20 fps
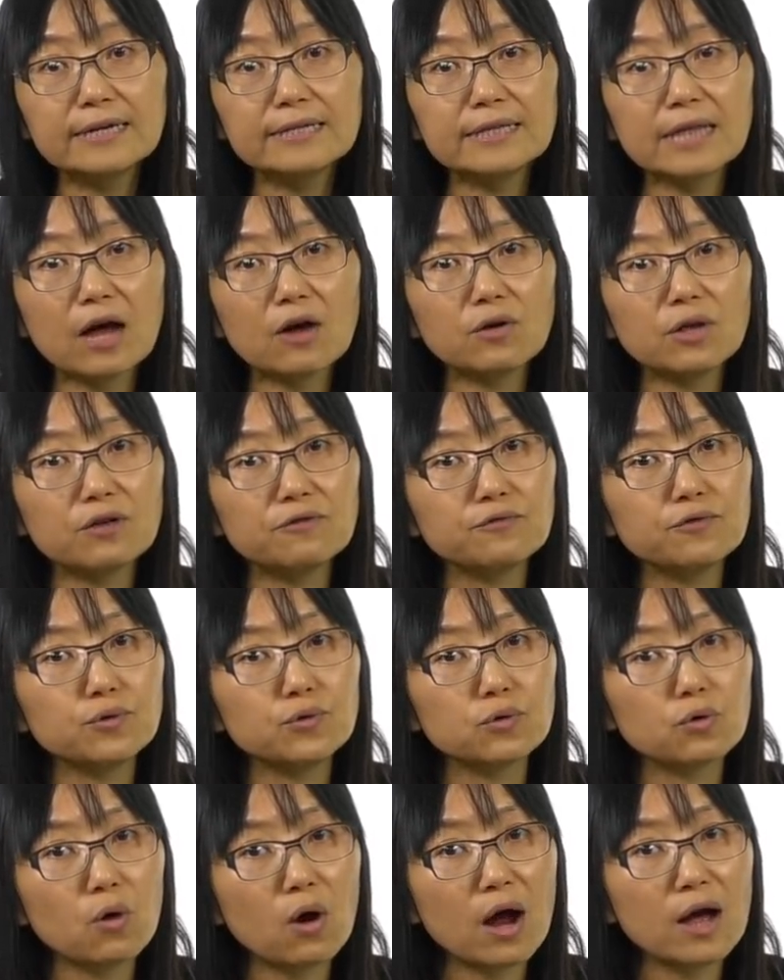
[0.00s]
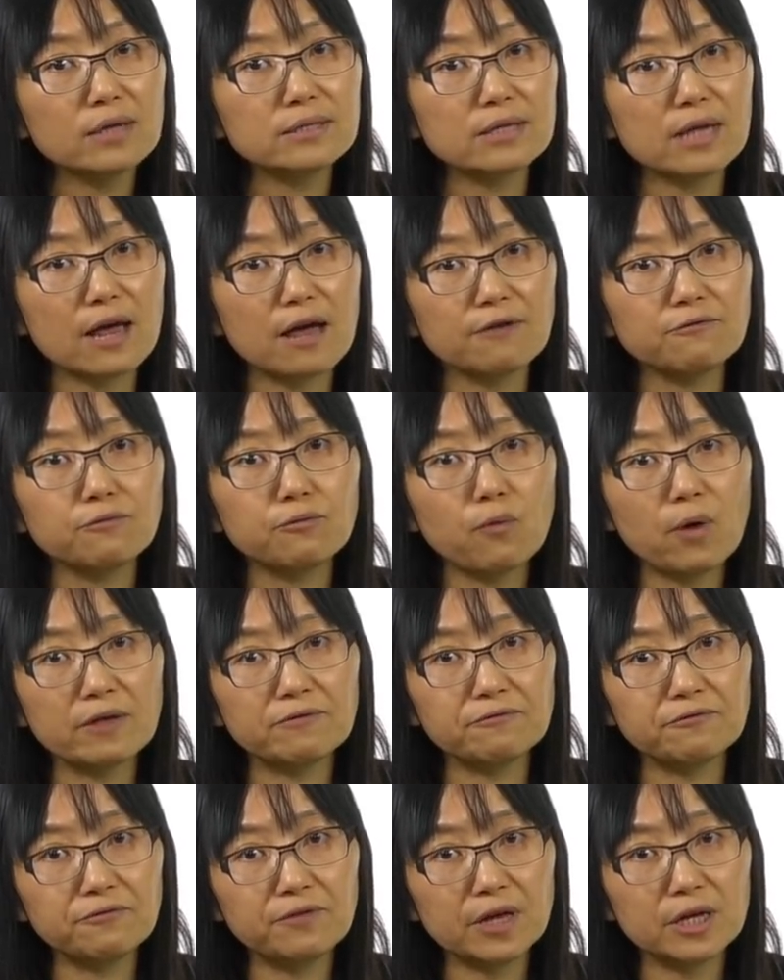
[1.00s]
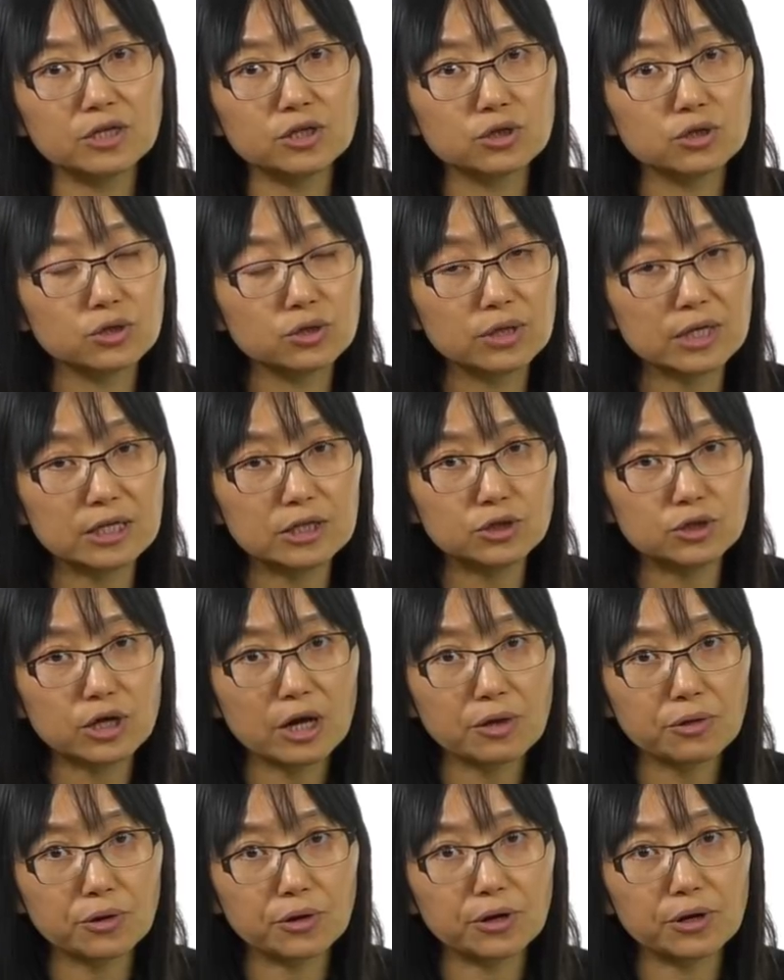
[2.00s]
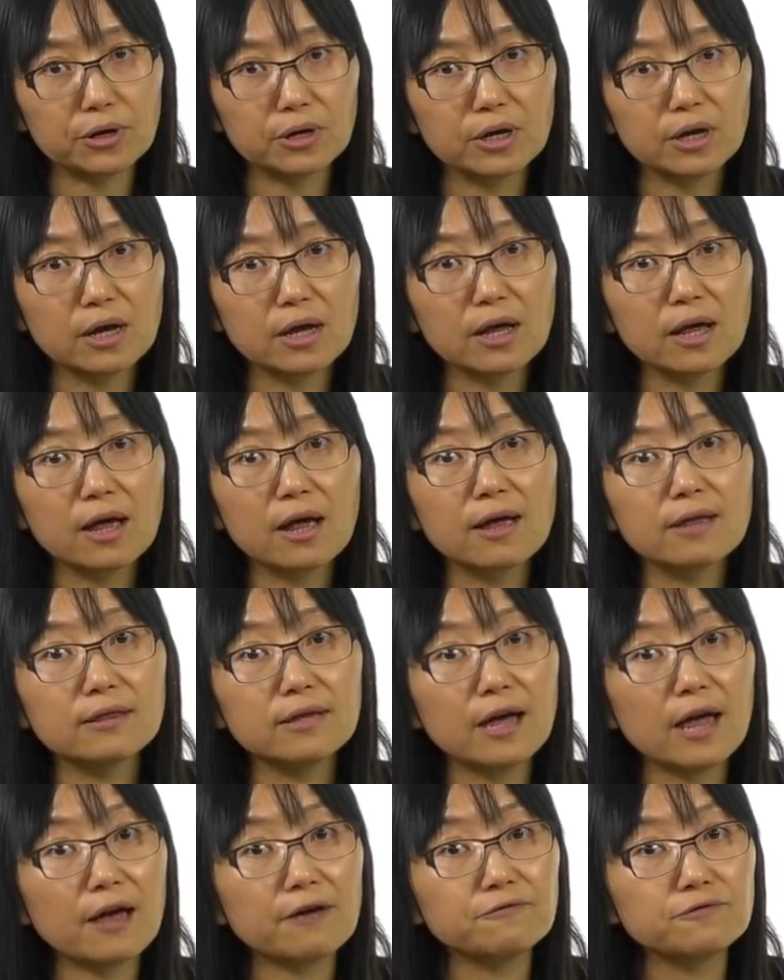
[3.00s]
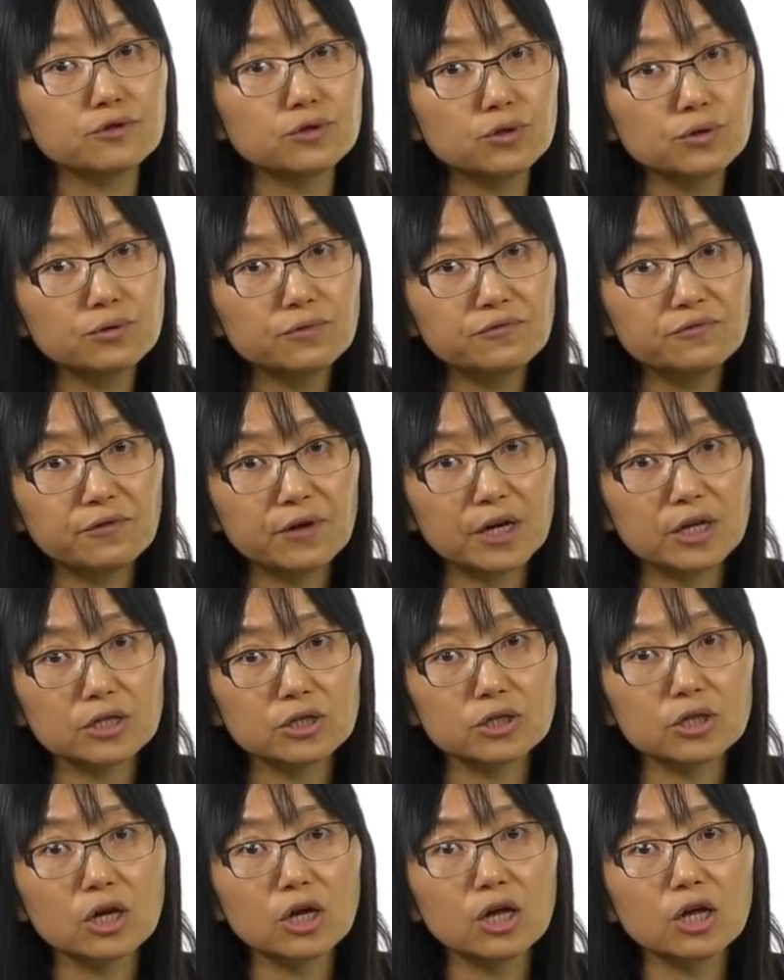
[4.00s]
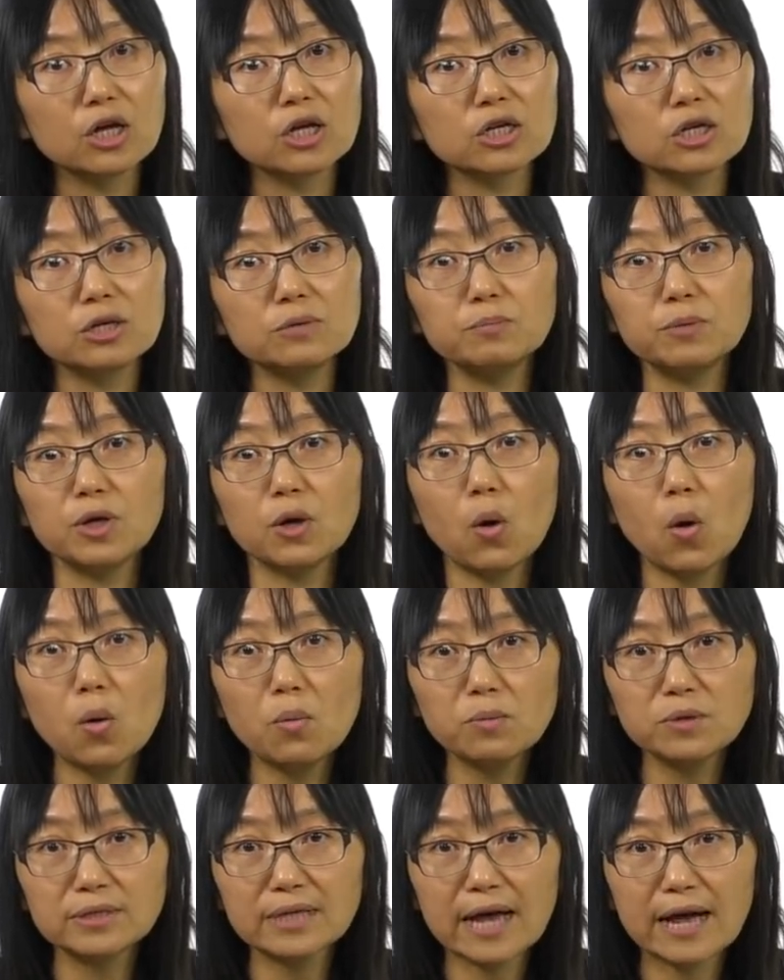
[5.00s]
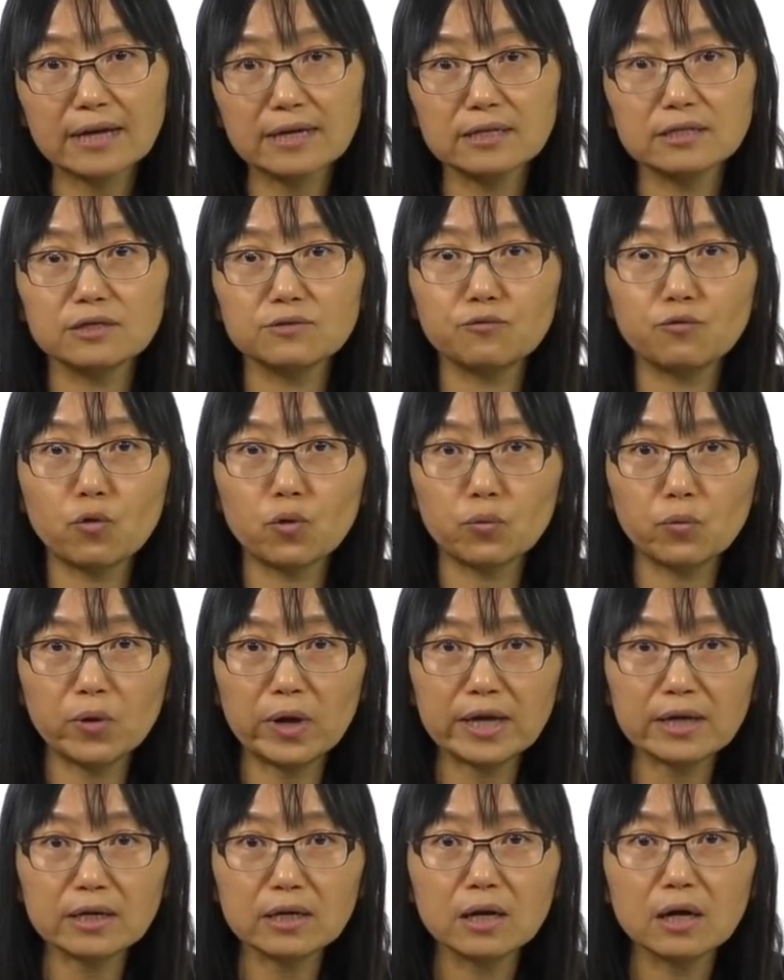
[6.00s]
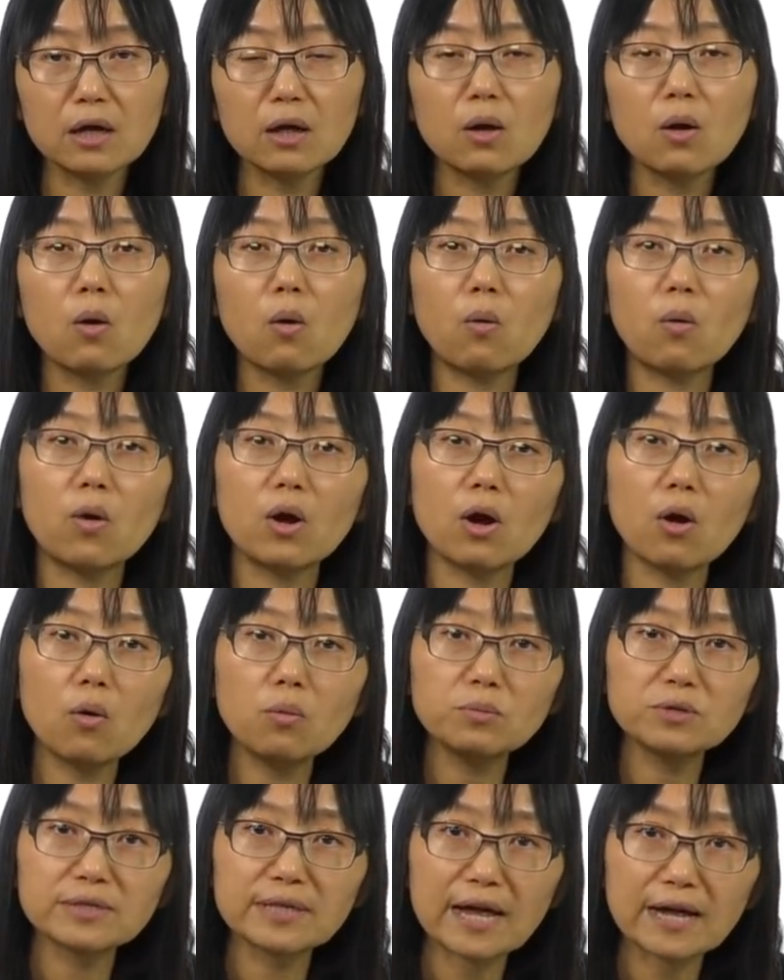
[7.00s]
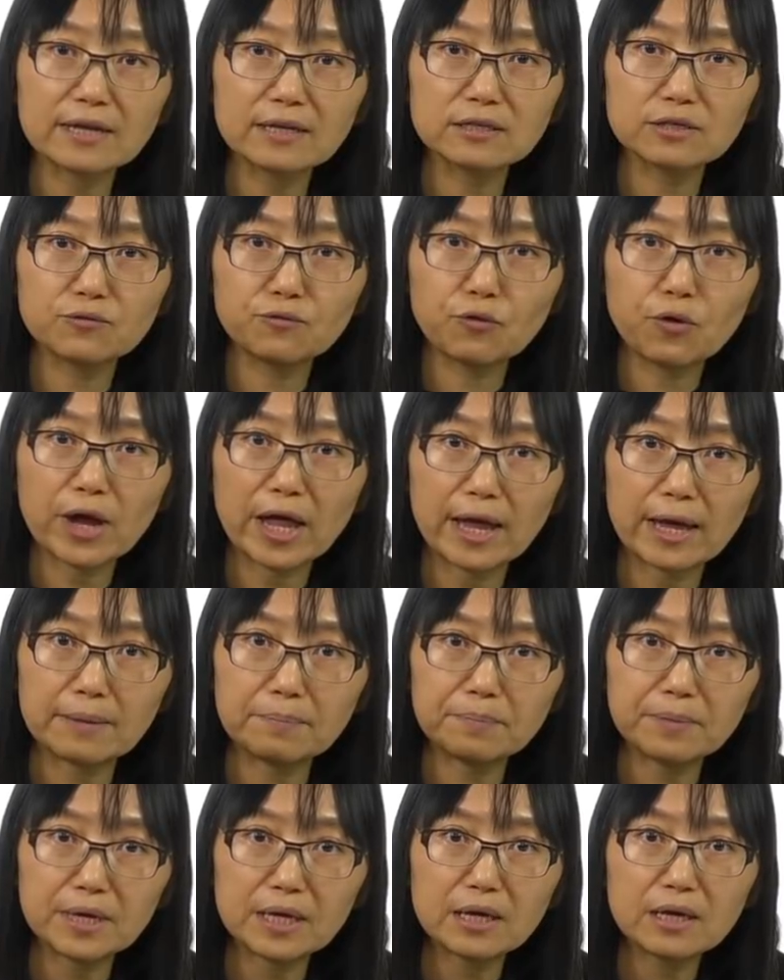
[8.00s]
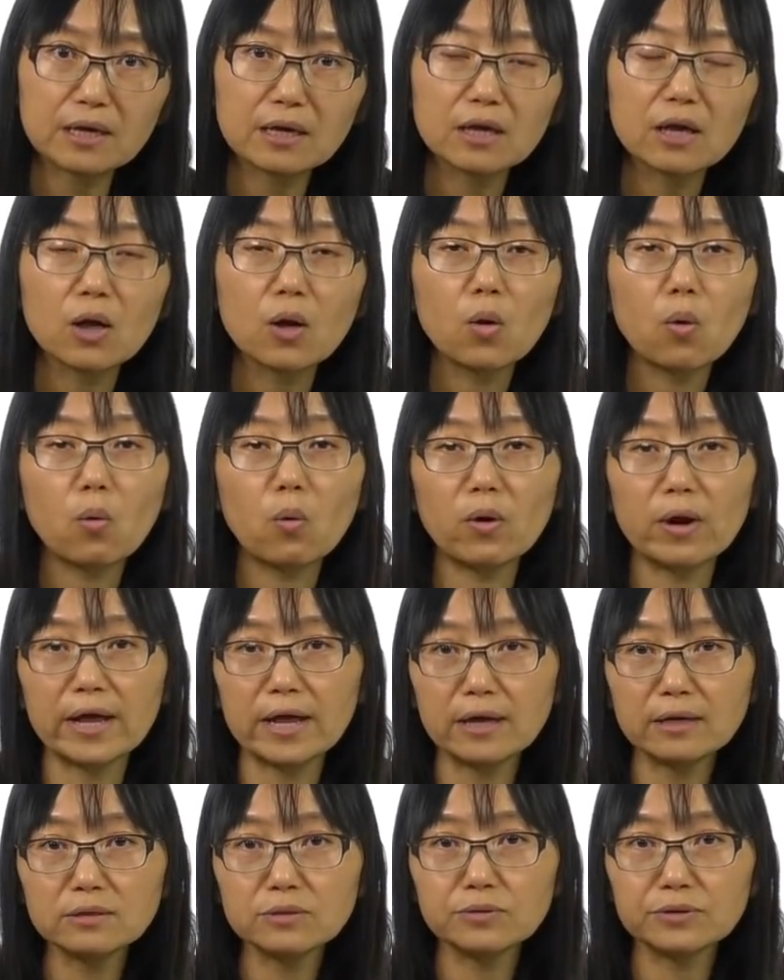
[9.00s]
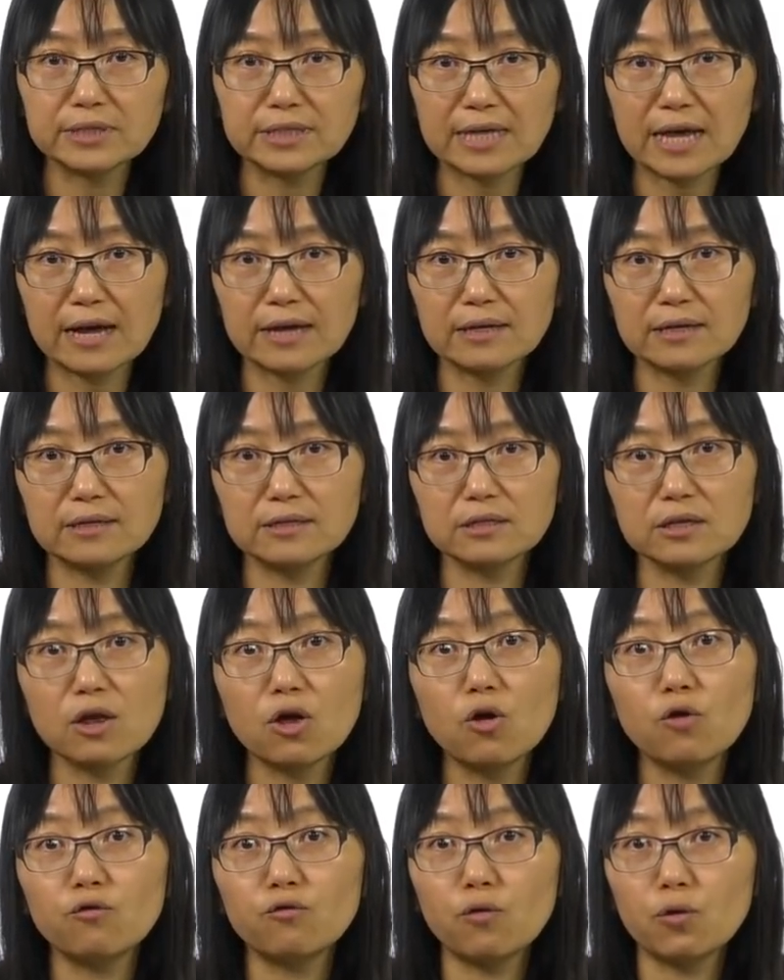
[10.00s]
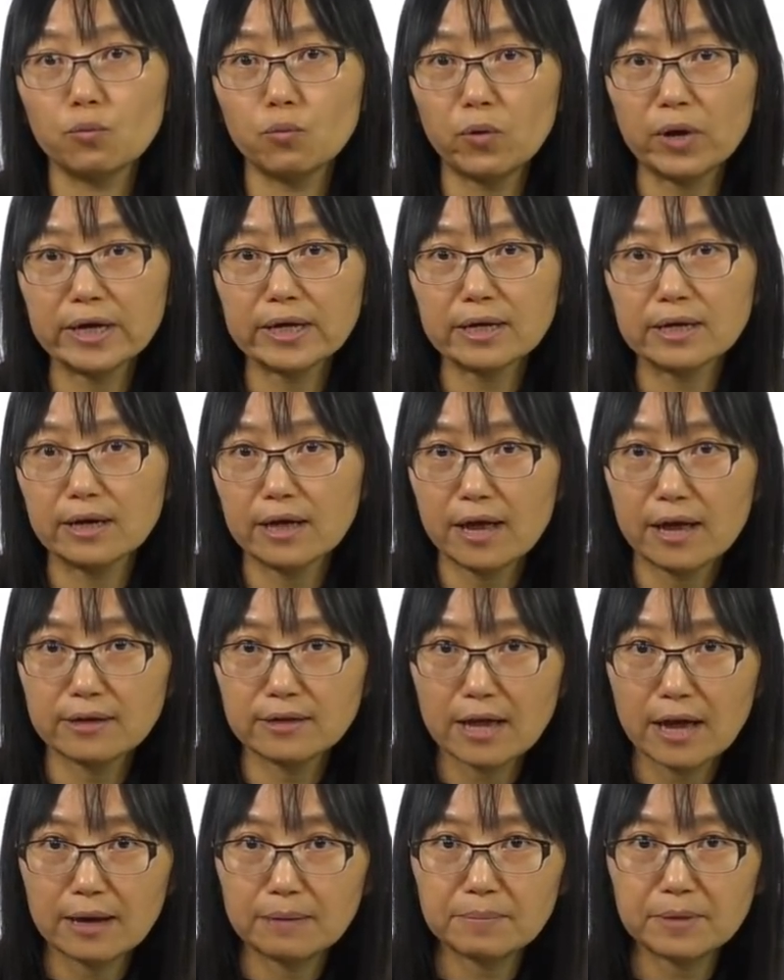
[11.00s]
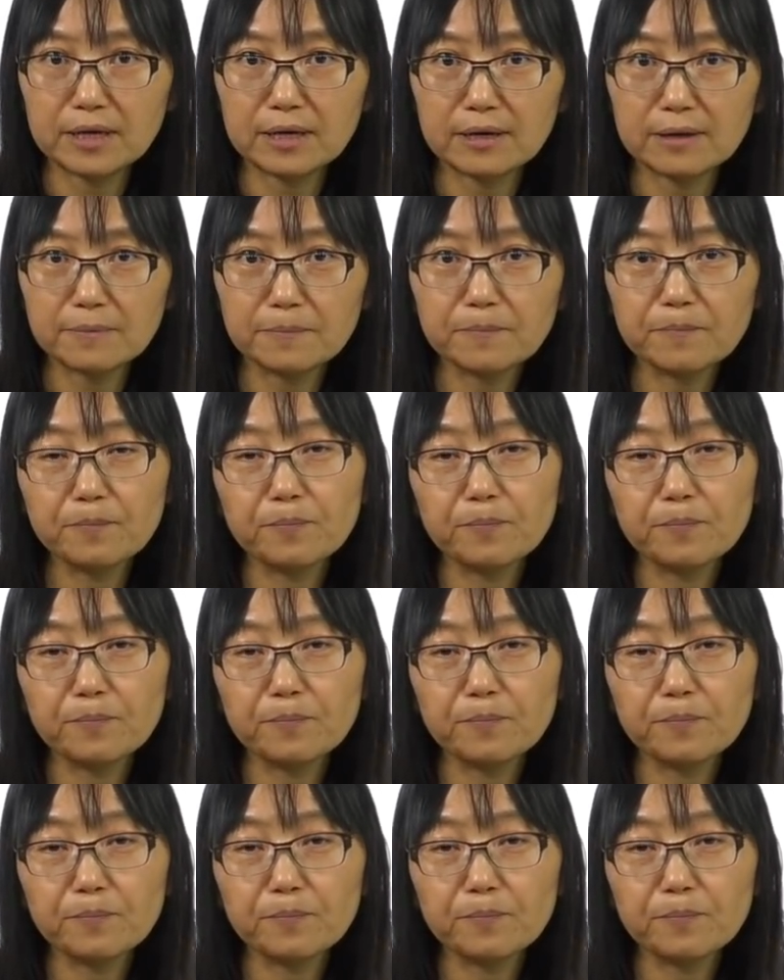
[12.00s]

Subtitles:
Now, if you cross F1 fish to each other, the F2 fish could be homozygous for wick or homozygous for AB or heterozygous for wick and AB.